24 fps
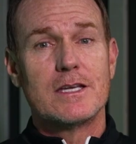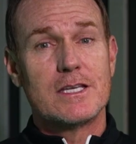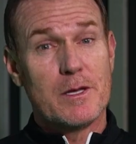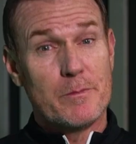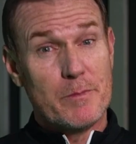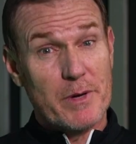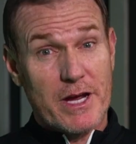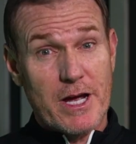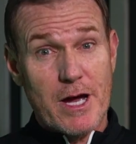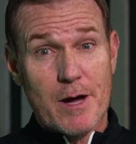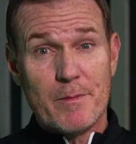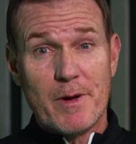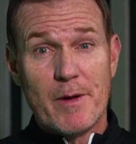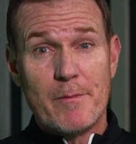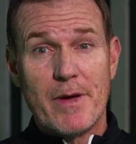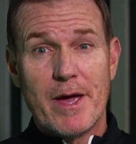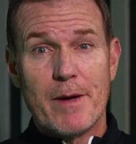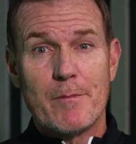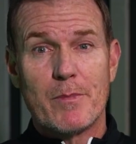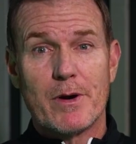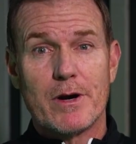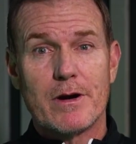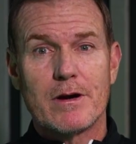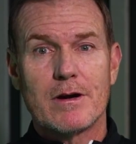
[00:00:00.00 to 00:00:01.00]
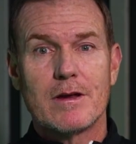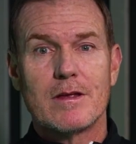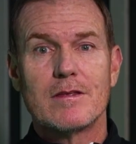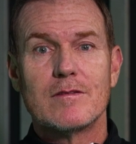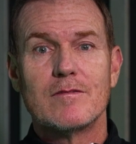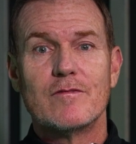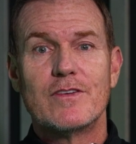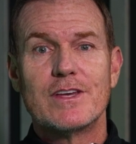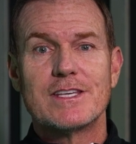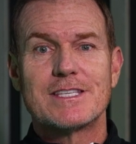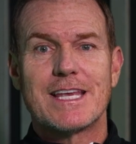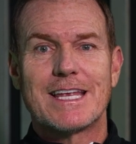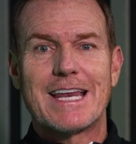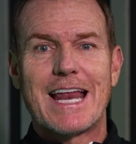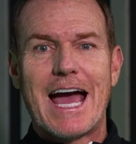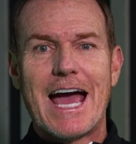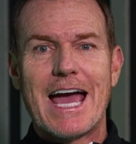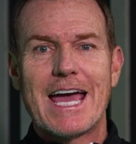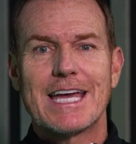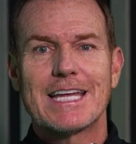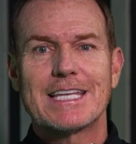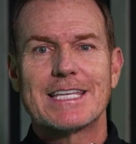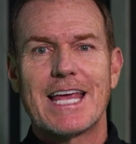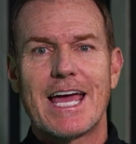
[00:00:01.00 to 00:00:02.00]
To become a member, visit
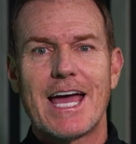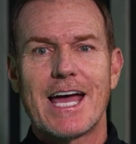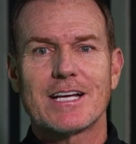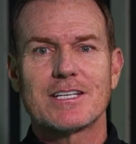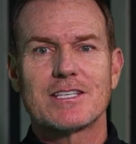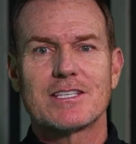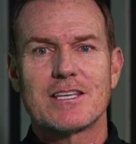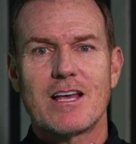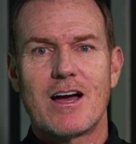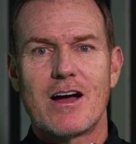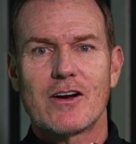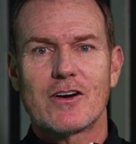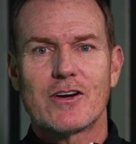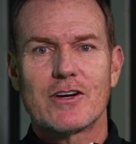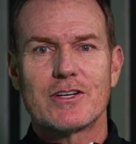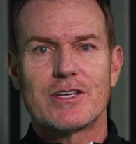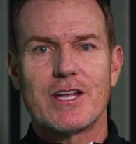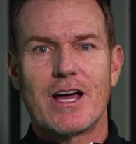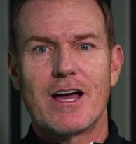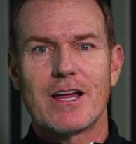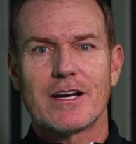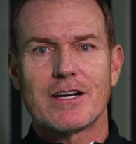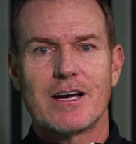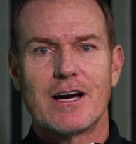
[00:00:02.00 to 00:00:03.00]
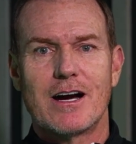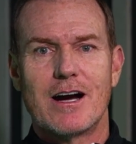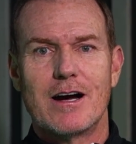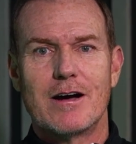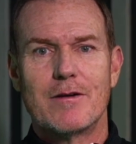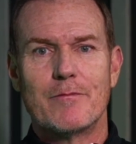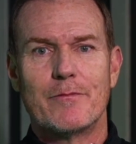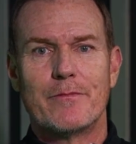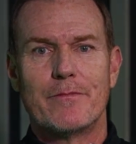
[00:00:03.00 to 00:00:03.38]
iatacsoccer.com.